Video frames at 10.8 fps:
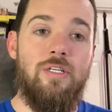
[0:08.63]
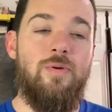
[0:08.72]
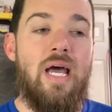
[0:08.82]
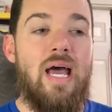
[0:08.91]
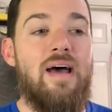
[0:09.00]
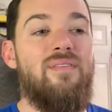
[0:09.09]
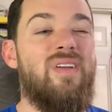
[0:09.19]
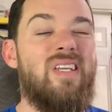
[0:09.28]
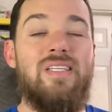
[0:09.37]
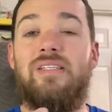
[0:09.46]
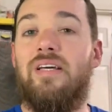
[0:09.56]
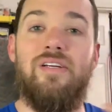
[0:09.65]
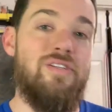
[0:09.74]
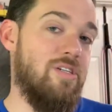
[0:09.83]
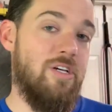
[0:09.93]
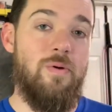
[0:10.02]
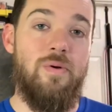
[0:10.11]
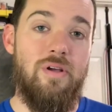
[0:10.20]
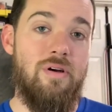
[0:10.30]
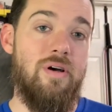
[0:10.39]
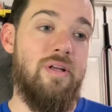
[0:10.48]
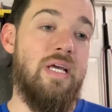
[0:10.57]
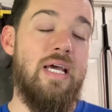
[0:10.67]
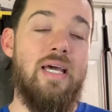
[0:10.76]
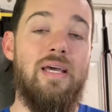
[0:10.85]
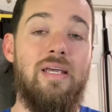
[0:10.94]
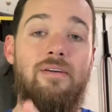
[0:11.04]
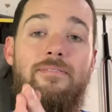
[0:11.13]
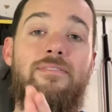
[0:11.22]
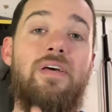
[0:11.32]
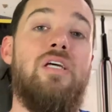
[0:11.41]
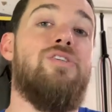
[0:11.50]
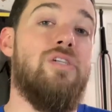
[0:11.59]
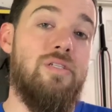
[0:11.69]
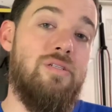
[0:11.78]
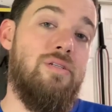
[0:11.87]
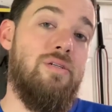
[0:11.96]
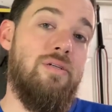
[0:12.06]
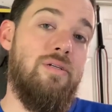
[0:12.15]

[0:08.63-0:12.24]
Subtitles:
you have a discussion going on, and it finishes.